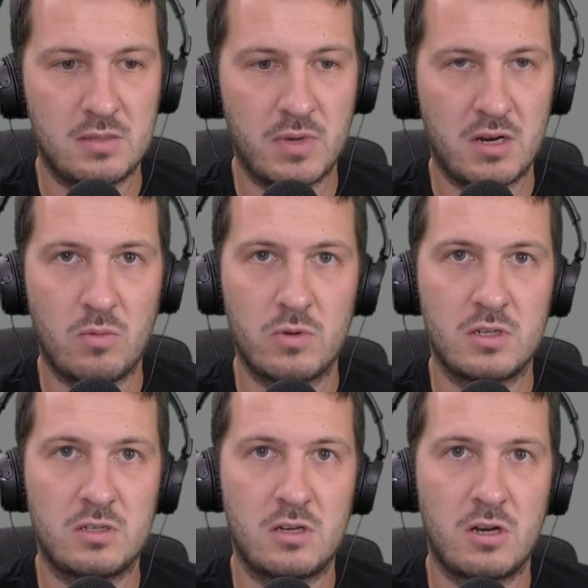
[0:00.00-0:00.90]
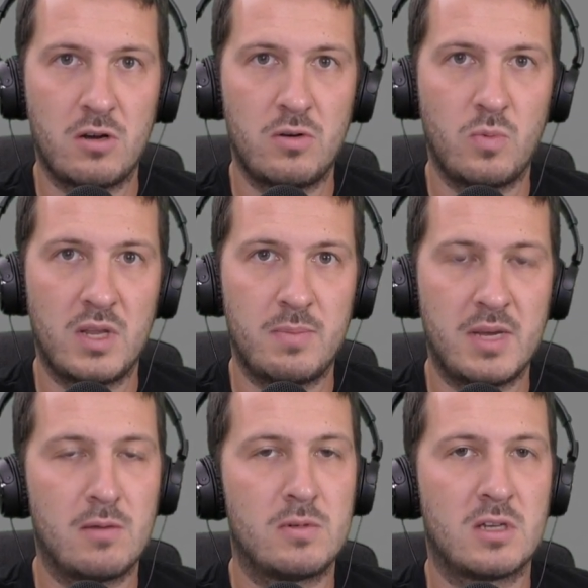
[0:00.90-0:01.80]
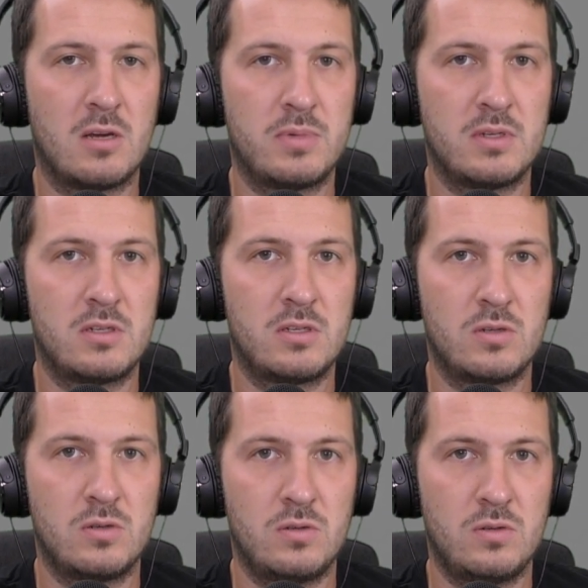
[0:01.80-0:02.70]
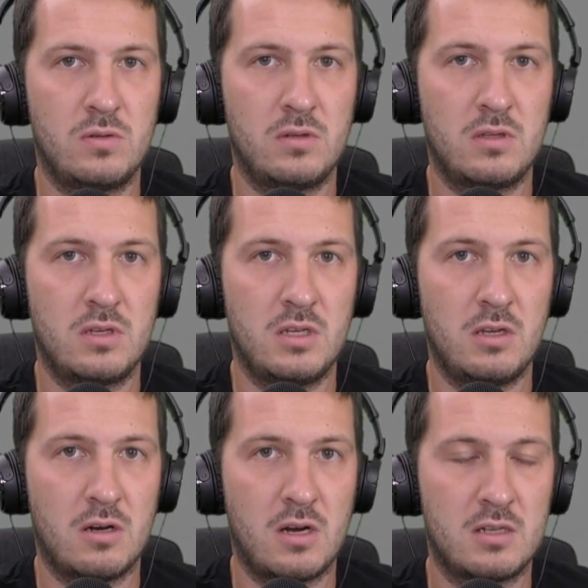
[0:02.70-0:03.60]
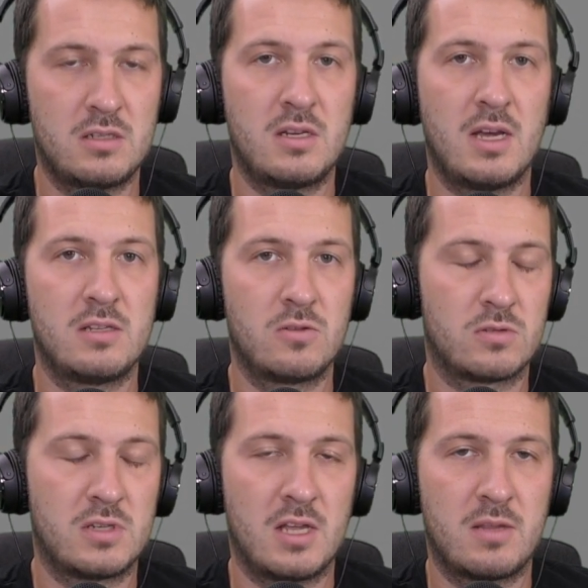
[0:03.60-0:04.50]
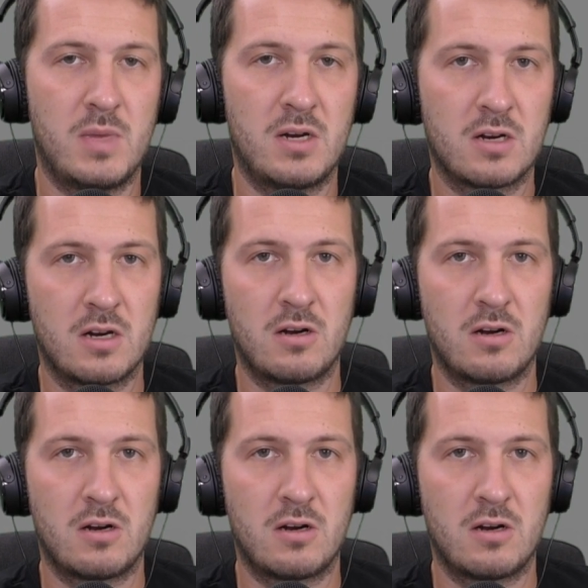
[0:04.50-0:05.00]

but I wanted to know when the band was open to the United States or South America,